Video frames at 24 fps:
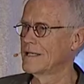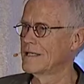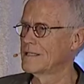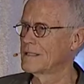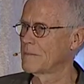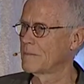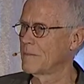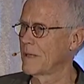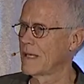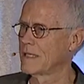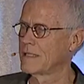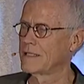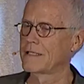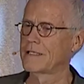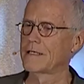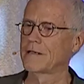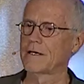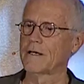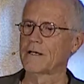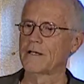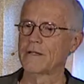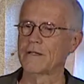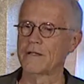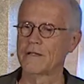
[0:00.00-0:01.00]
depended
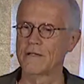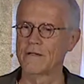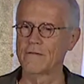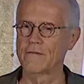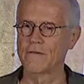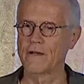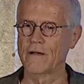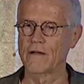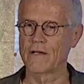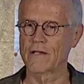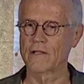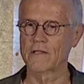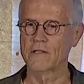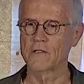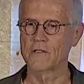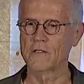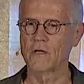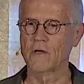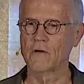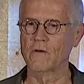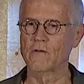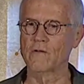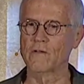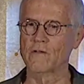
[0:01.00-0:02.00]
on the very
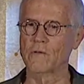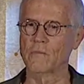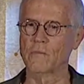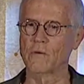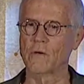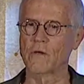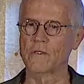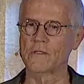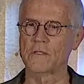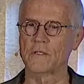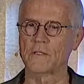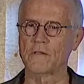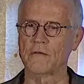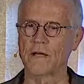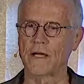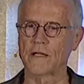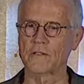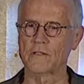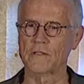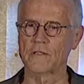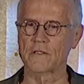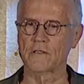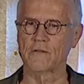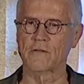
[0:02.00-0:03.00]
conservative boards of
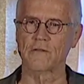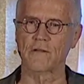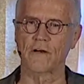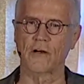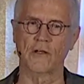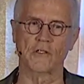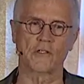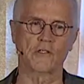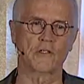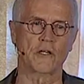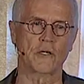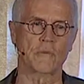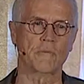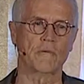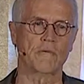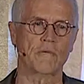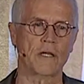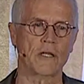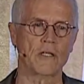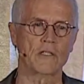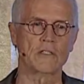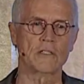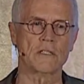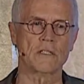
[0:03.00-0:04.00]
directors of large
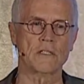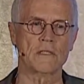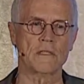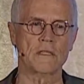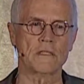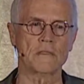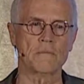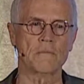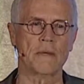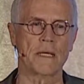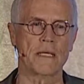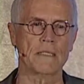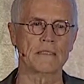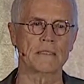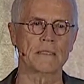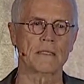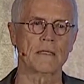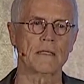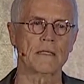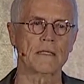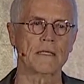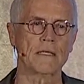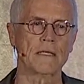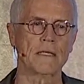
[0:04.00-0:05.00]
corporations
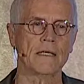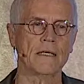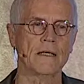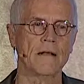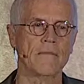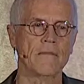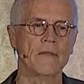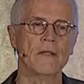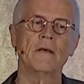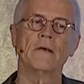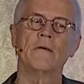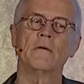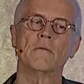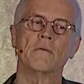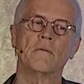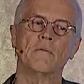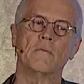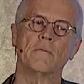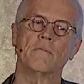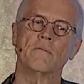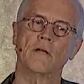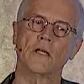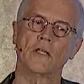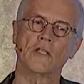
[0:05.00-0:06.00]
basically
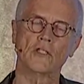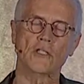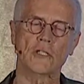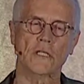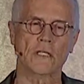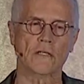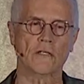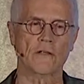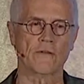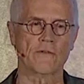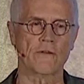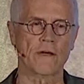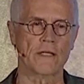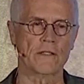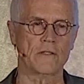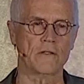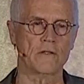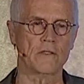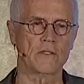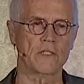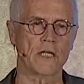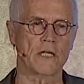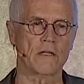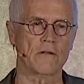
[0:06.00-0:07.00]
breaching their
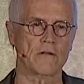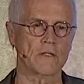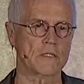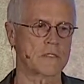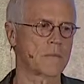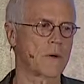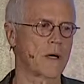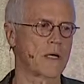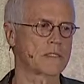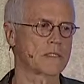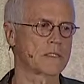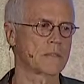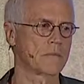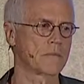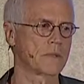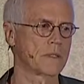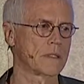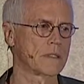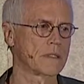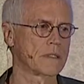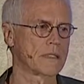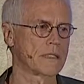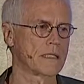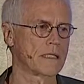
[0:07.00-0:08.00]
fiduciary
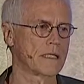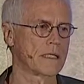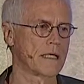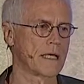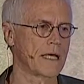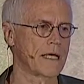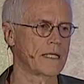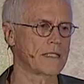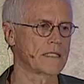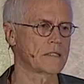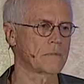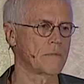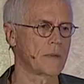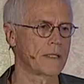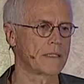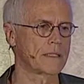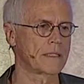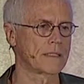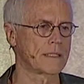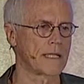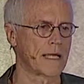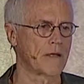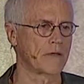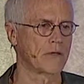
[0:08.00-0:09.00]
responsibility and
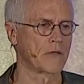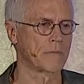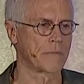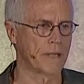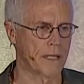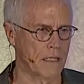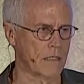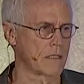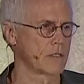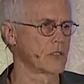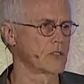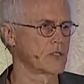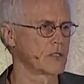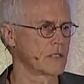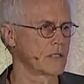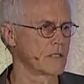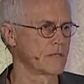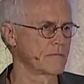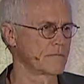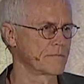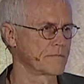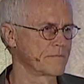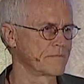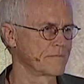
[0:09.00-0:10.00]
spending down their balance sheet.
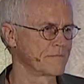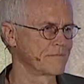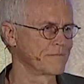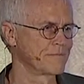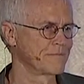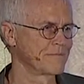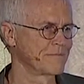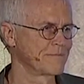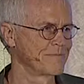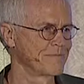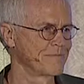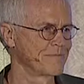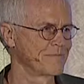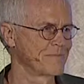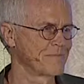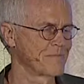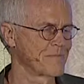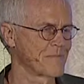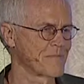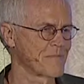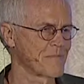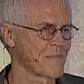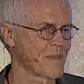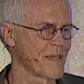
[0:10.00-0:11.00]

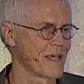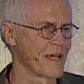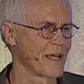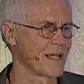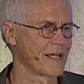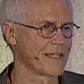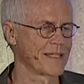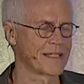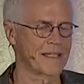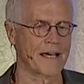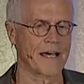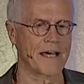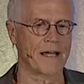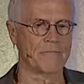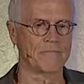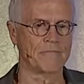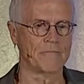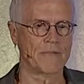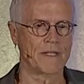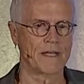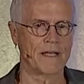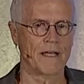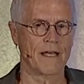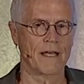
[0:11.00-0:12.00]
And I thought,
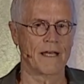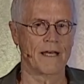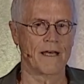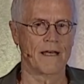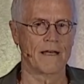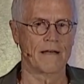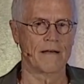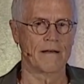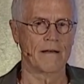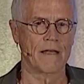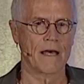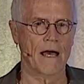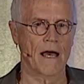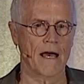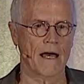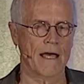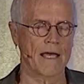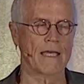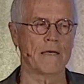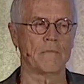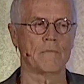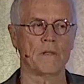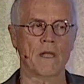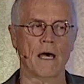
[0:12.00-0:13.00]

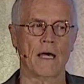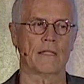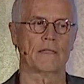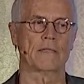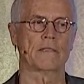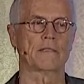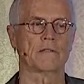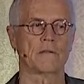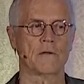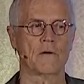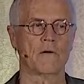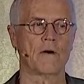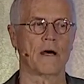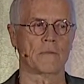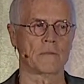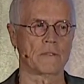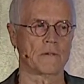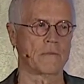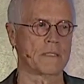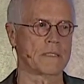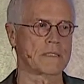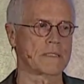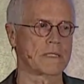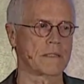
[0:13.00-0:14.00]
I am not so
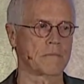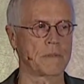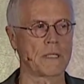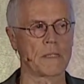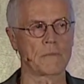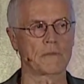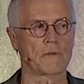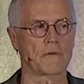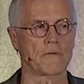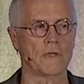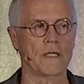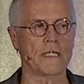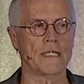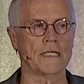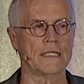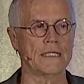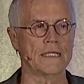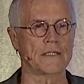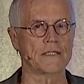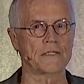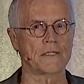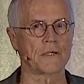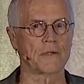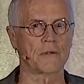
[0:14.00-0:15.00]
optimistic. People are reading
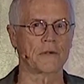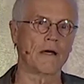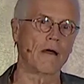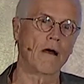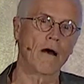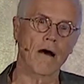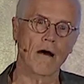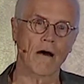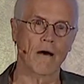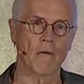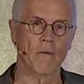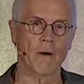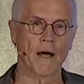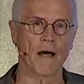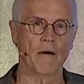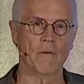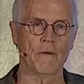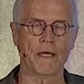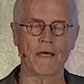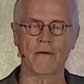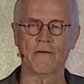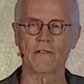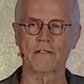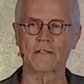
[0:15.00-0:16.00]
this and going, oh, wow,
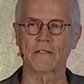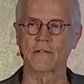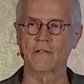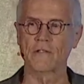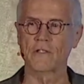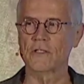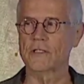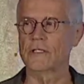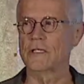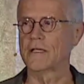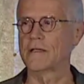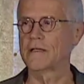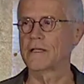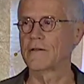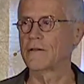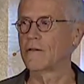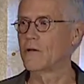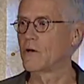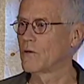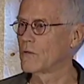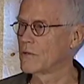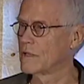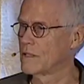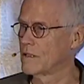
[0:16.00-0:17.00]
we have a solution. I think,
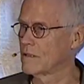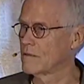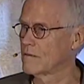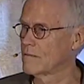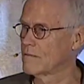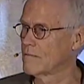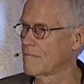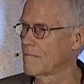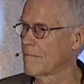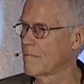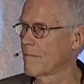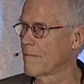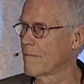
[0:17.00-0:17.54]
no, we don't.